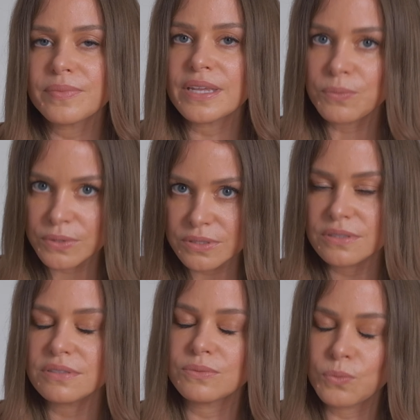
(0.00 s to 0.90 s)
It
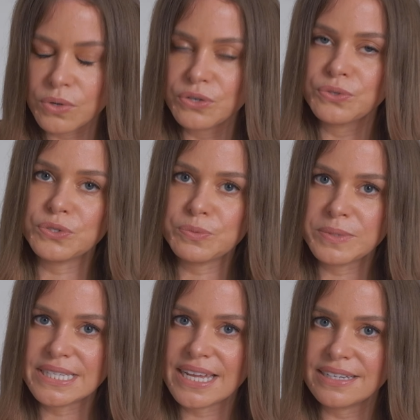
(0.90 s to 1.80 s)
was 100%
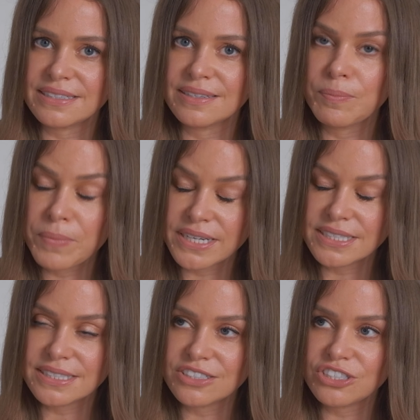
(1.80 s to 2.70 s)
my
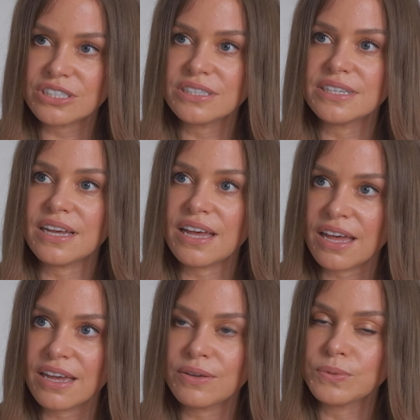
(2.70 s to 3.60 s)
decision.
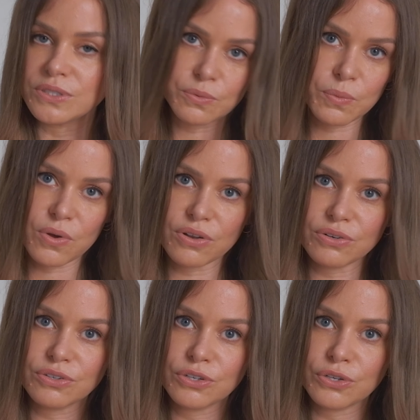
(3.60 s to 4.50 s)
I was the
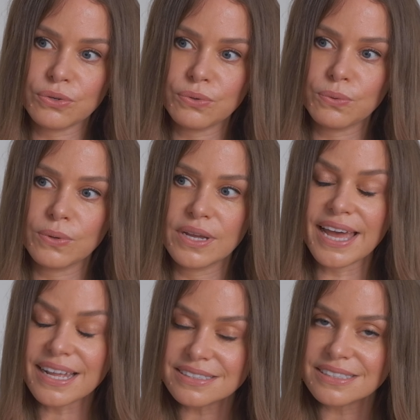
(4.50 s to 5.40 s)
one who
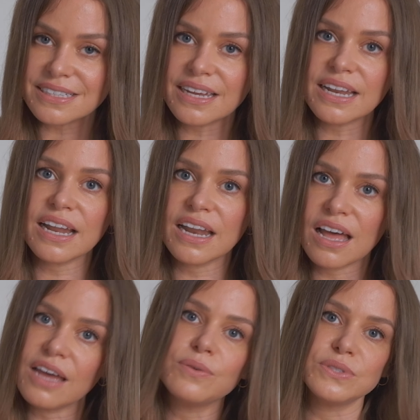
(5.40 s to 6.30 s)
ended it, and
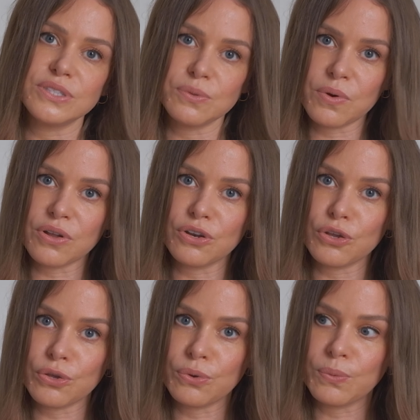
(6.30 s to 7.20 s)
I was the one
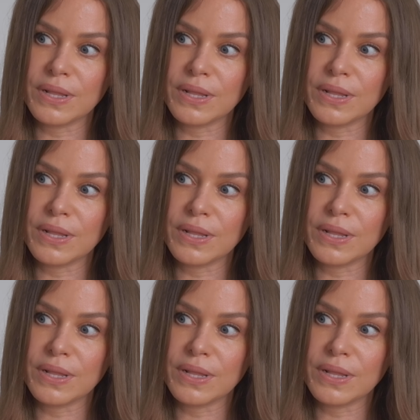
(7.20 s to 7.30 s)
who